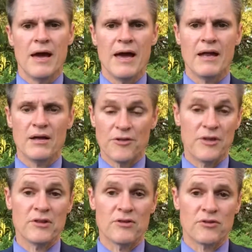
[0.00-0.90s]
And I
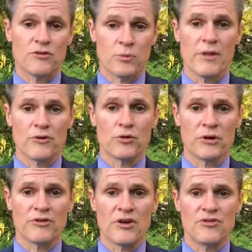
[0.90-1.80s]
think it's one of those
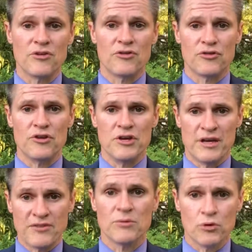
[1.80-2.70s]
organisations that you
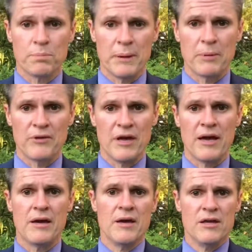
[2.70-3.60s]
get some good people in
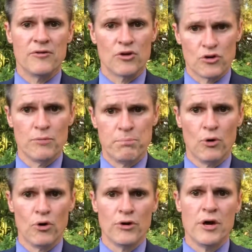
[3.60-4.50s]
there, you've got a good
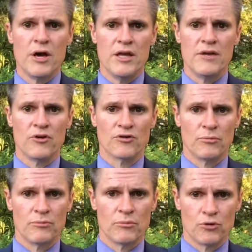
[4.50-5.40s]
board, you've got
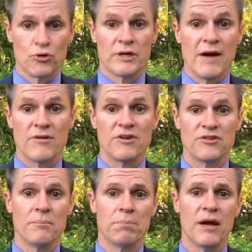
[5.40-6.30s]
some good
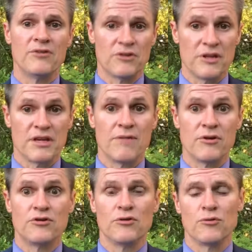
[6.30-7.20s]
governance in place, and I think
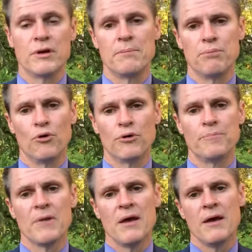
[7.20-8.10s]
governance is really
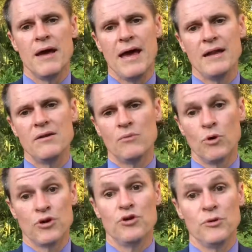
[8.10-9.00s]
important. And
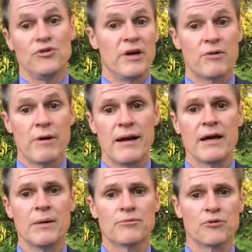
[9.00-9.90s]
what you do is you get great
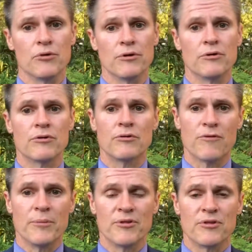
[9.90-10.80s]
outcomes
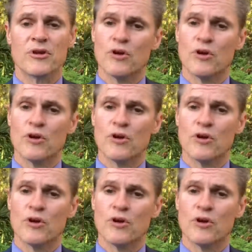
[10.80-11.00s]
from it. The